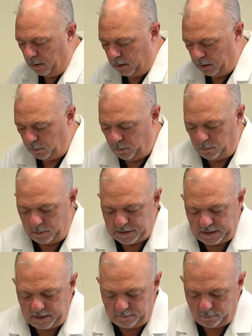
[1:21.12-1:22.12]
You will
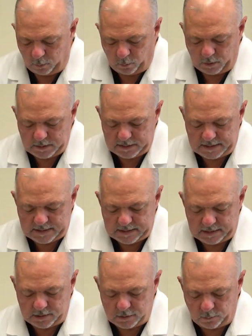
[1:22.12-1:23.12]
receive 1
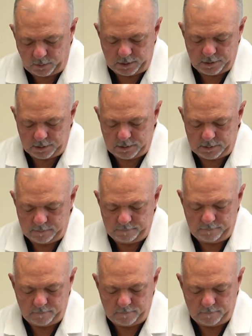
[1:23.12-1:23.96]
cc syringes,